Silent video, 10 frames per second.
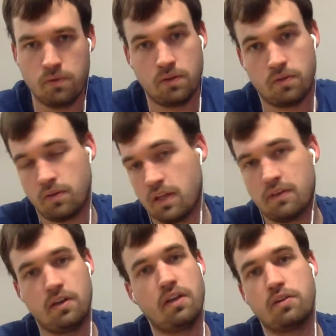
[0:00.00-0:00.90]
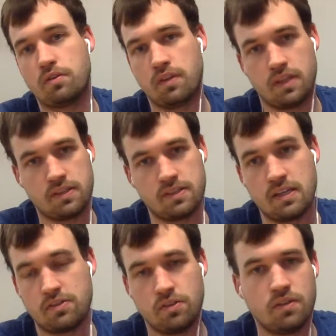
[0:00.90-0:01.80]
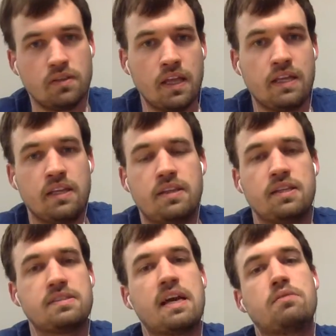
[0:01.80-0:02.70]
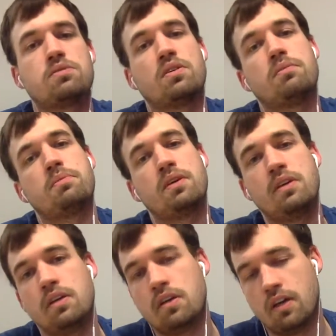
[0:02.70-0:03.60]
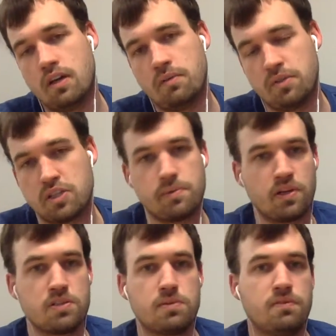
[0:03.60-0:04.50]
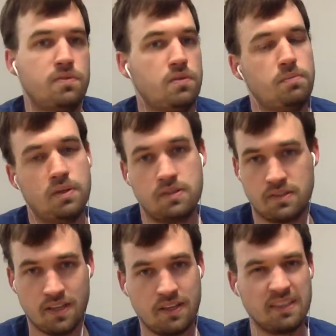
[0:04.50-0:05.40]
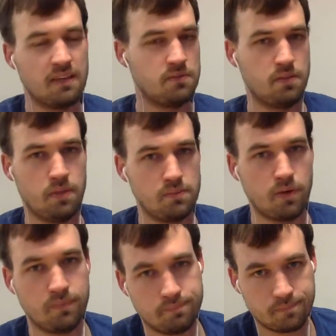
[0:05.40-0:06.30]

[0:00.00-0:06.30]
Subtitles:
There are a lot of other things that he thinks out-trumped the experience with the food, but his son thought that was the best part.